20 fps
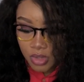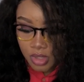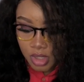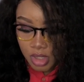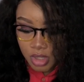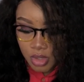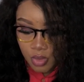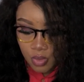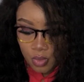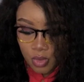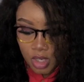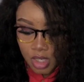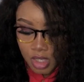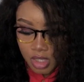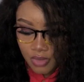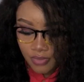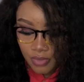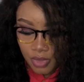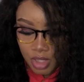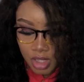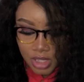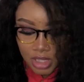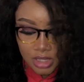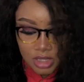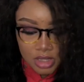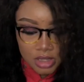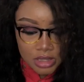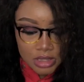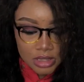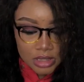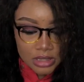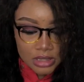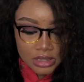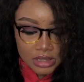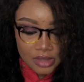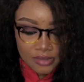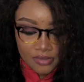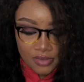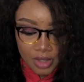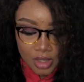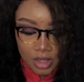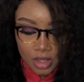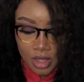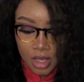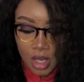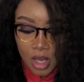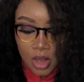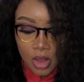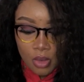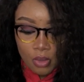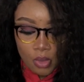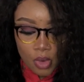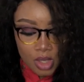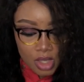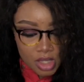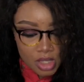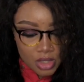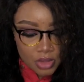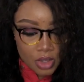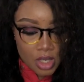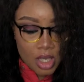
this one is for connecting to the TV, one is